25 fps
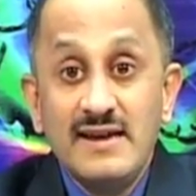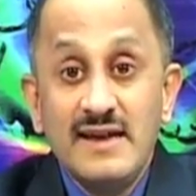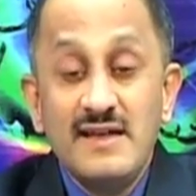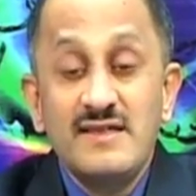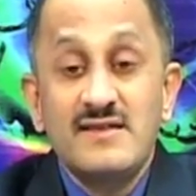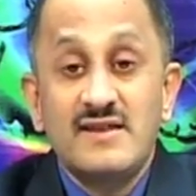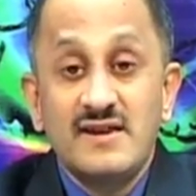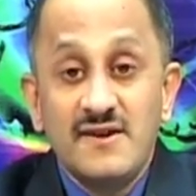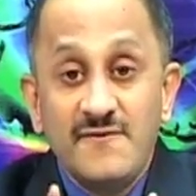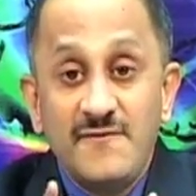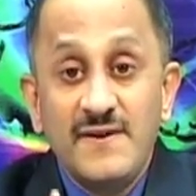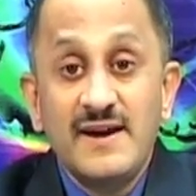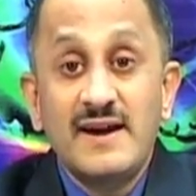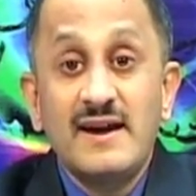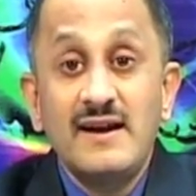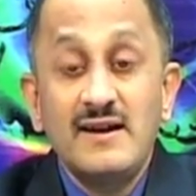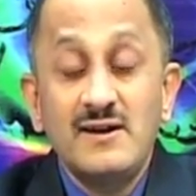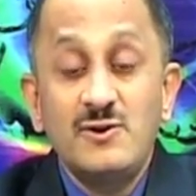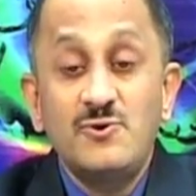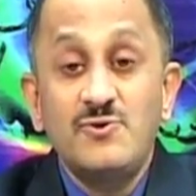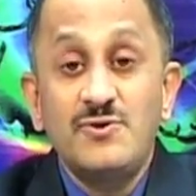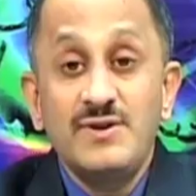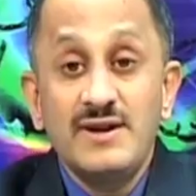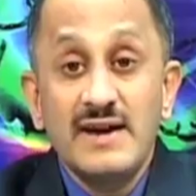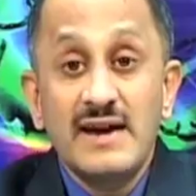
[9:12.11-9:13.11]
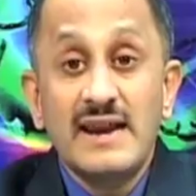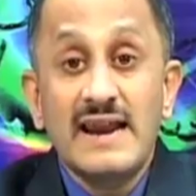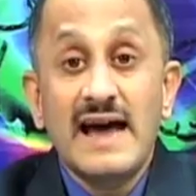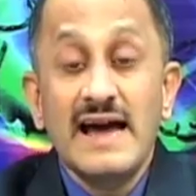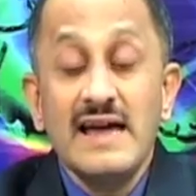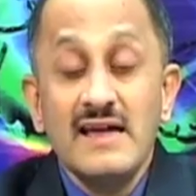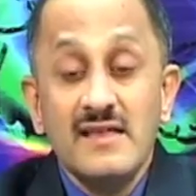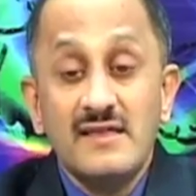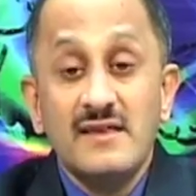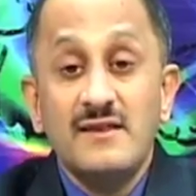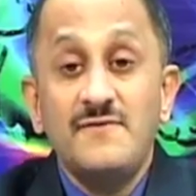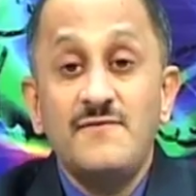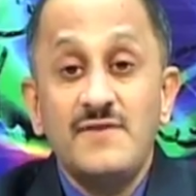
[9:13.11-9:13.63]
is difficult to
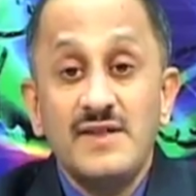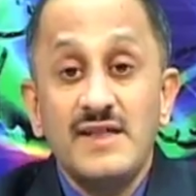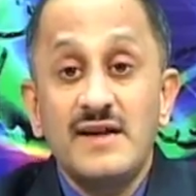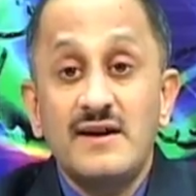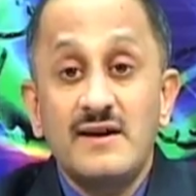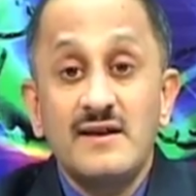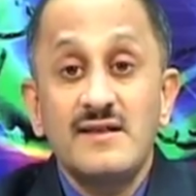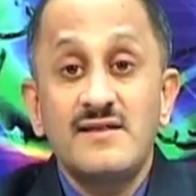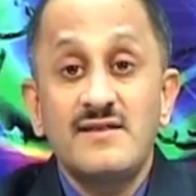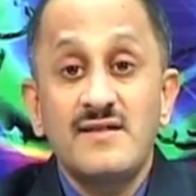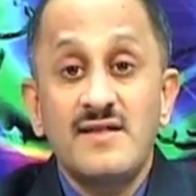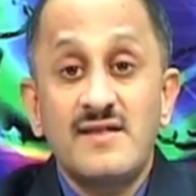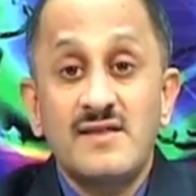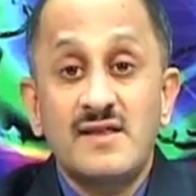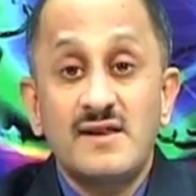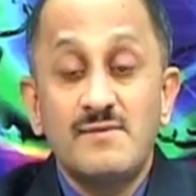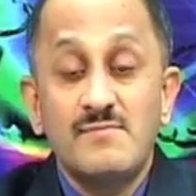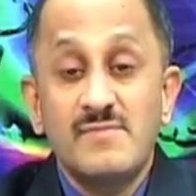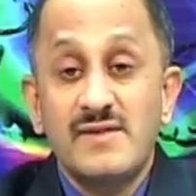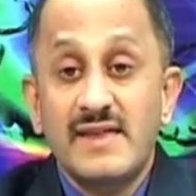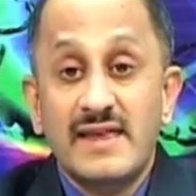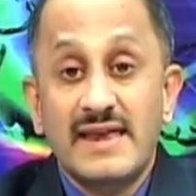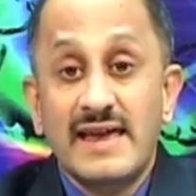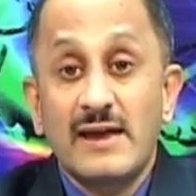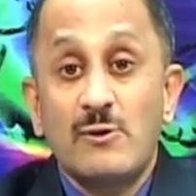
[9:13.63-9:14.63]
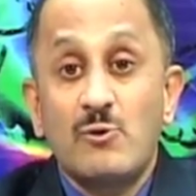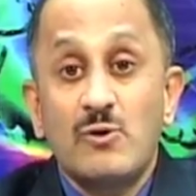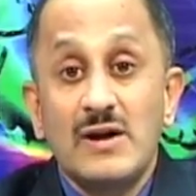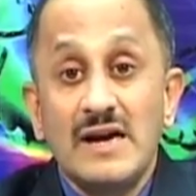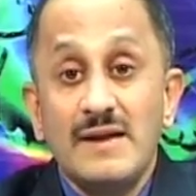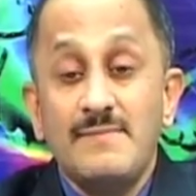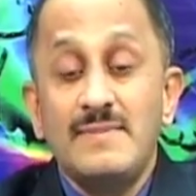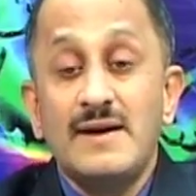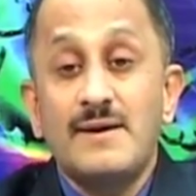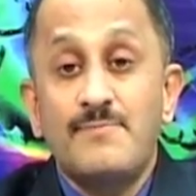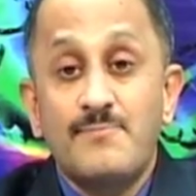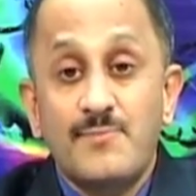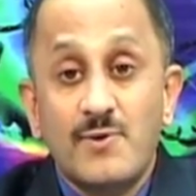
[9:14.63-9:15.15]
realize in physical systems, can only
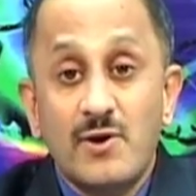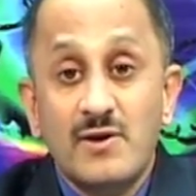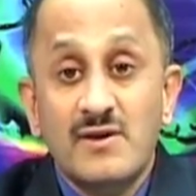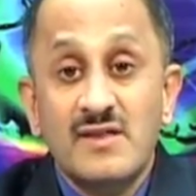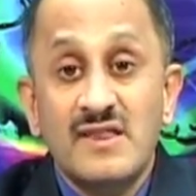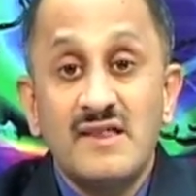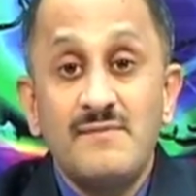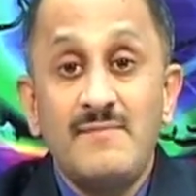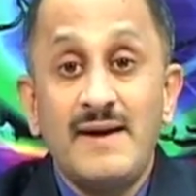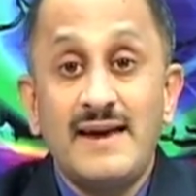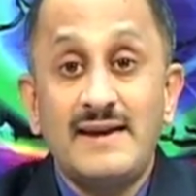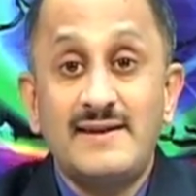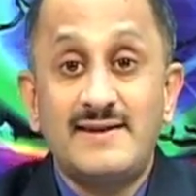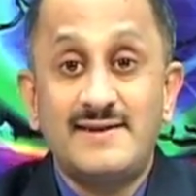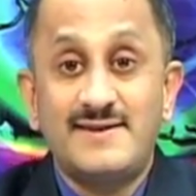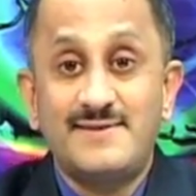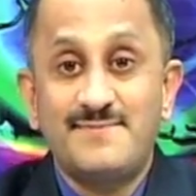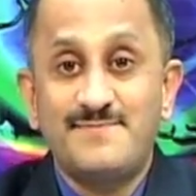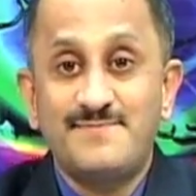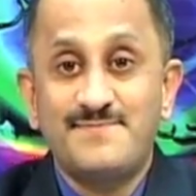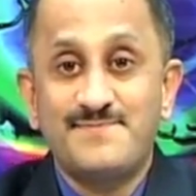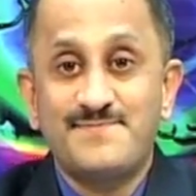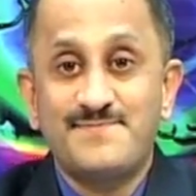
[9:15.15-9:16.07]
be approximated.